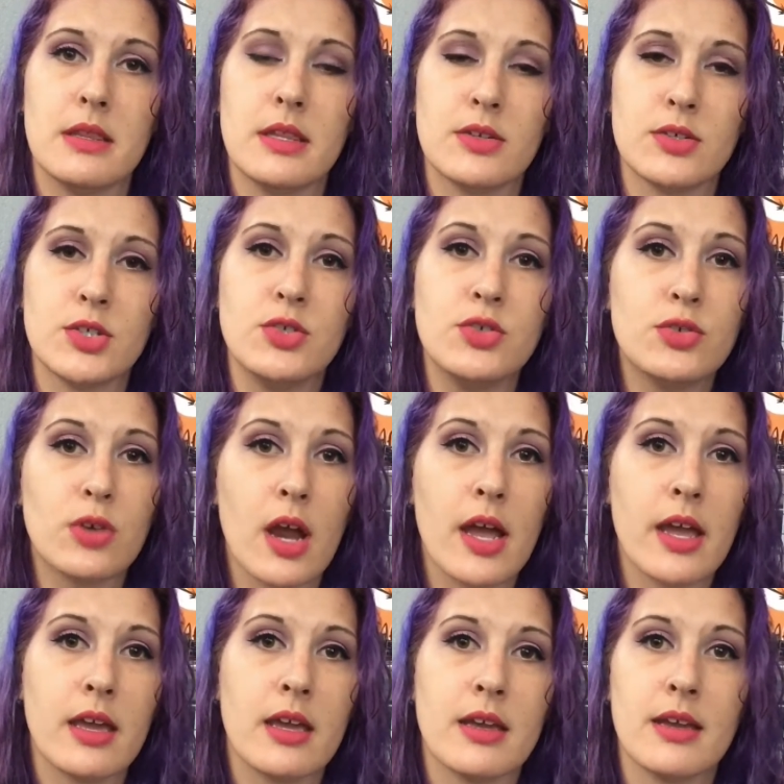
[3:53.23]
they're too
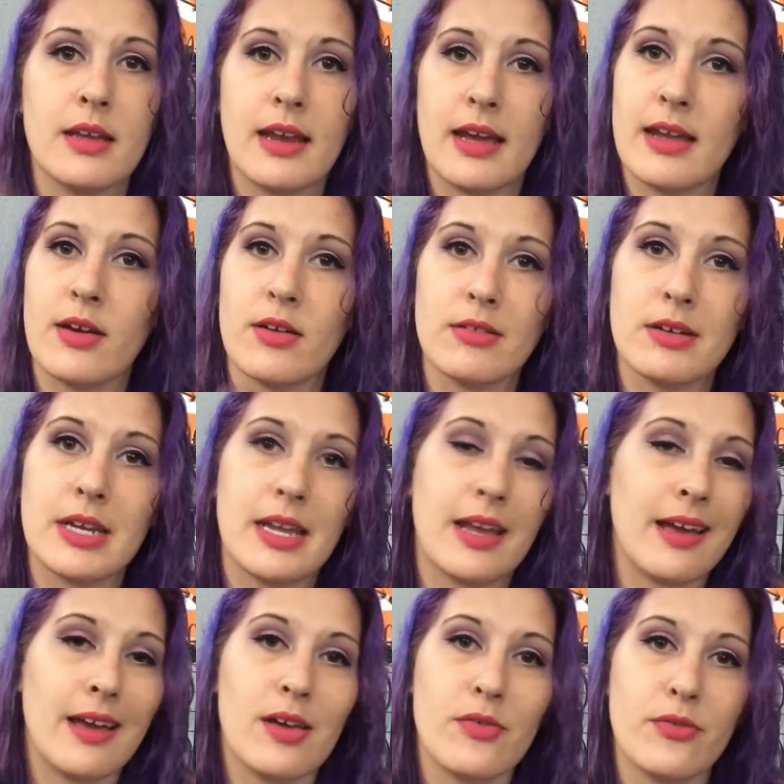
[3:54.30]
drying, and I already
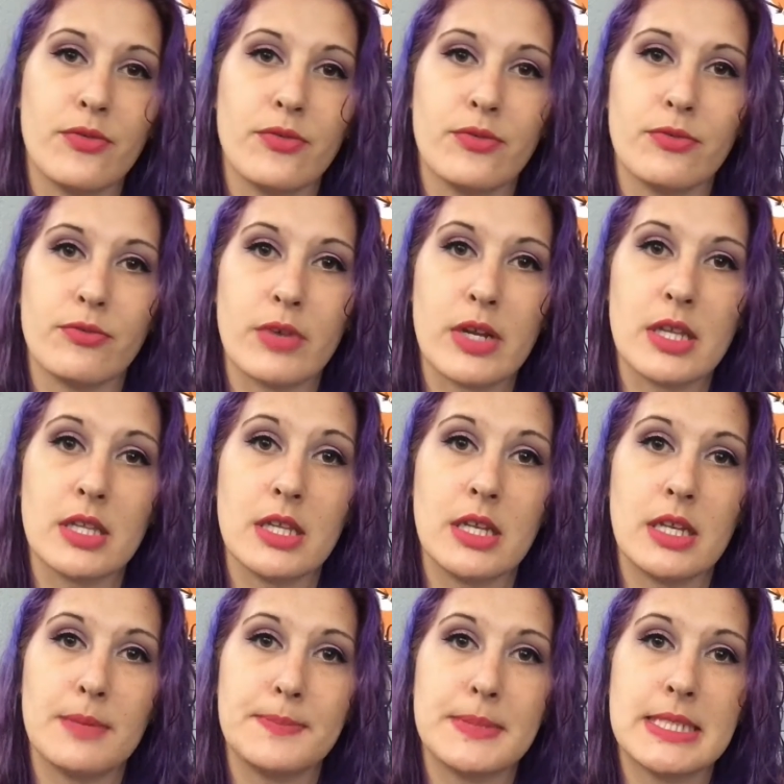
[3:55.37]
have wrinkly
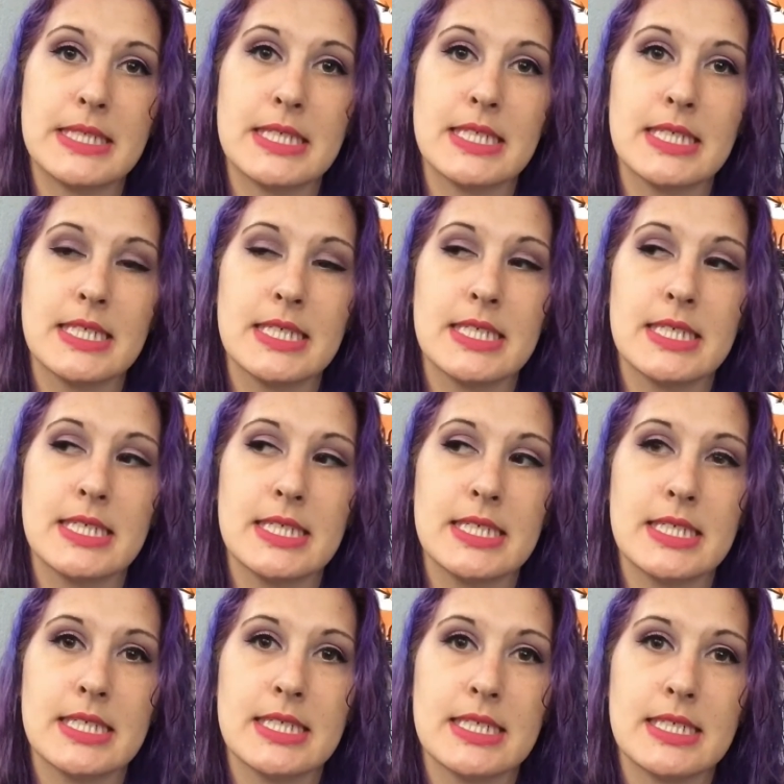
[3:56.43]
lips.
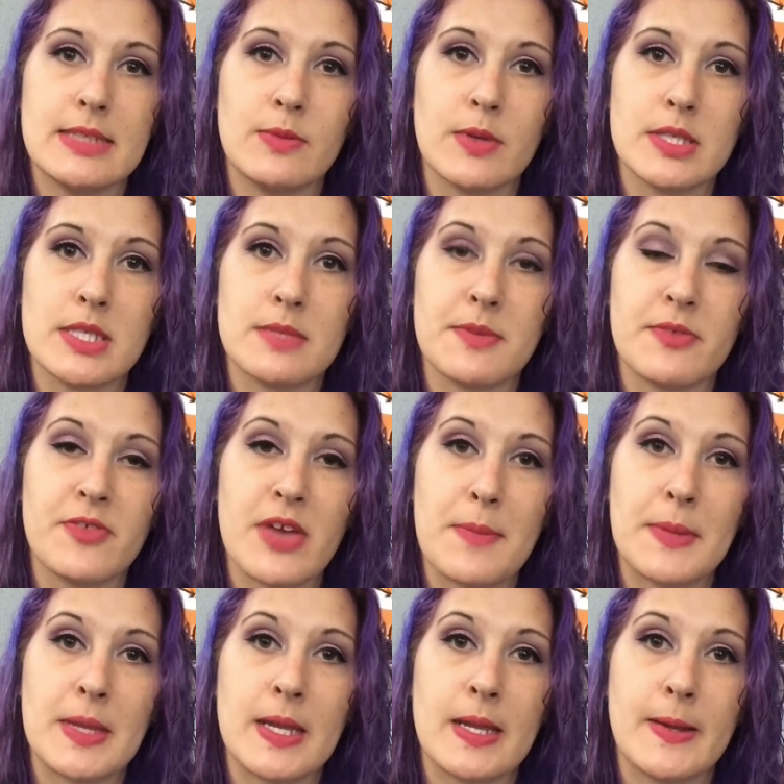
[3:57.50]
Runs in my
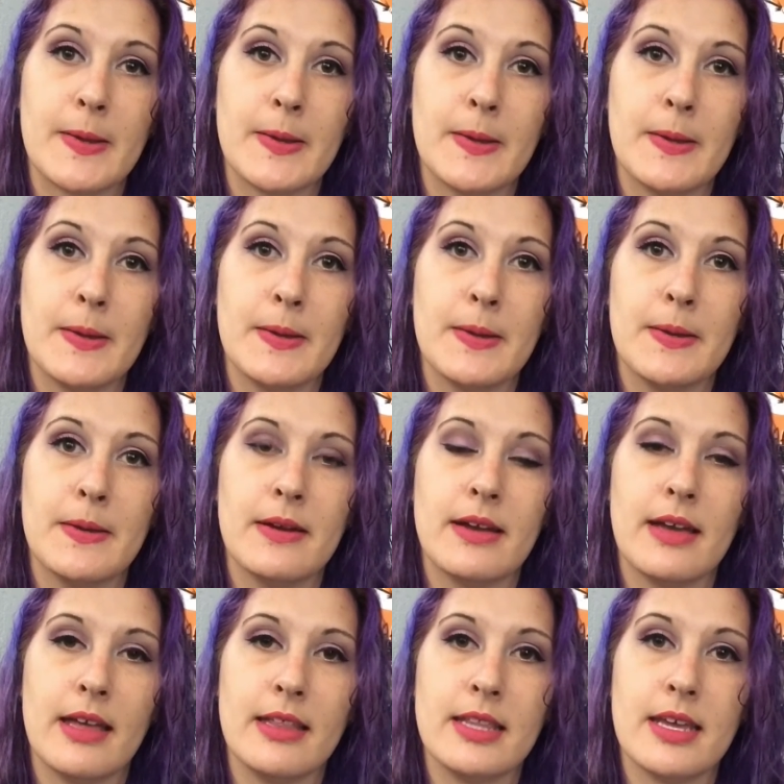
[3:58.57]
family
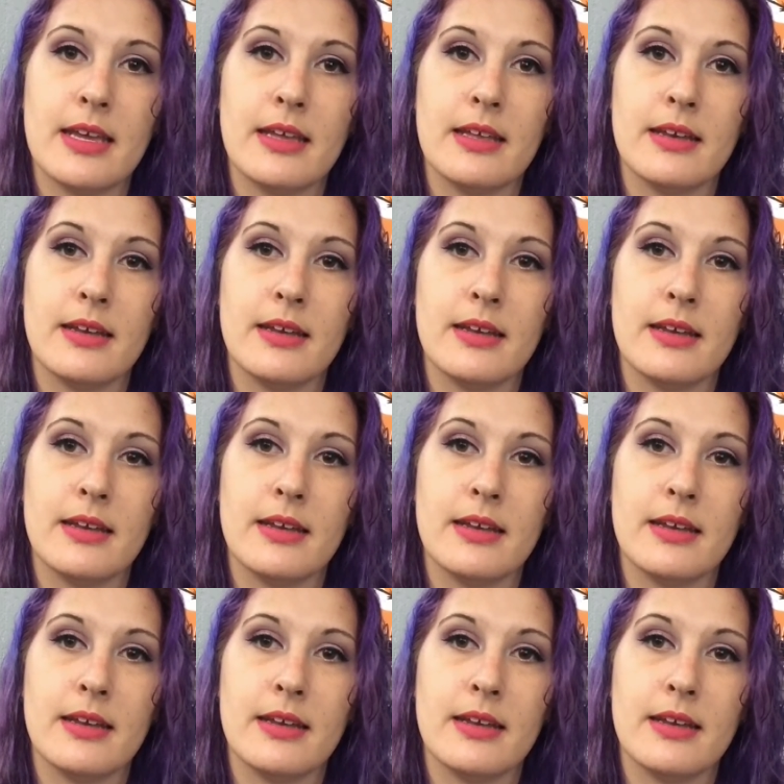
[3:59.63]
and then